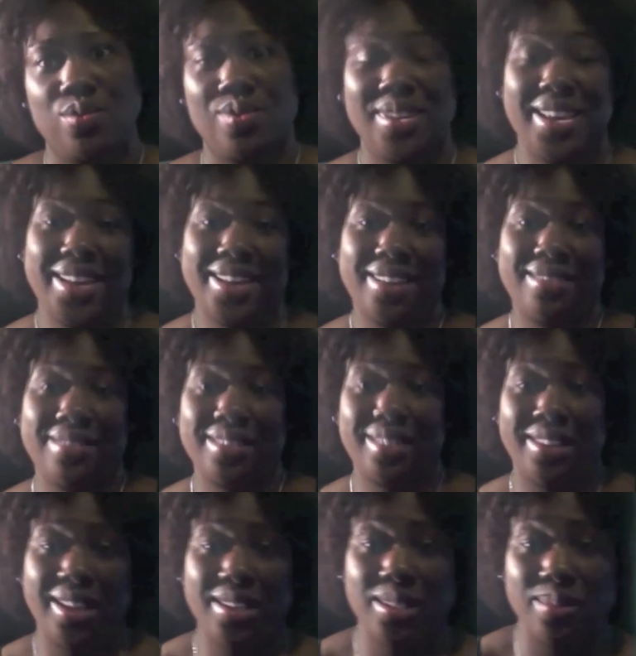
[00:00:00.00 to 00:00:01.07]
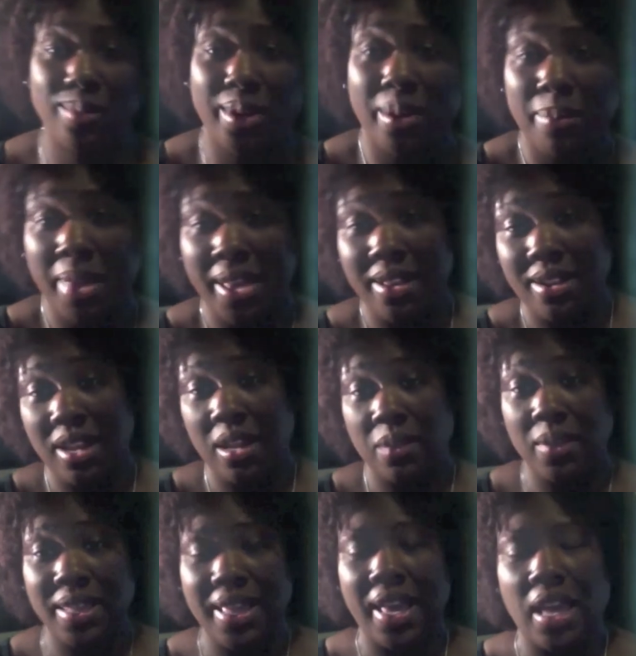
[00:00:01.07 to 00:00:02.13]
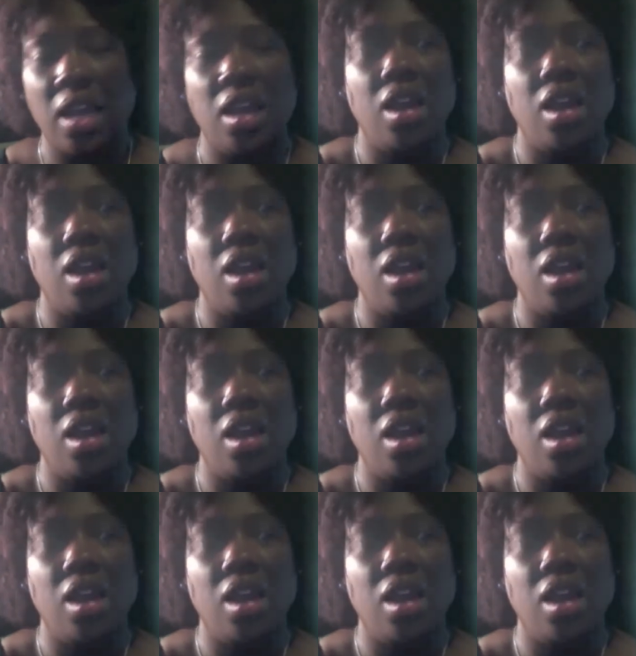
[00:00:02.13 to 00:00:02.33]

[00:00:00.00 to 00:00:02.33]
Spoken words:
yeah, so that's where I'm at now with that.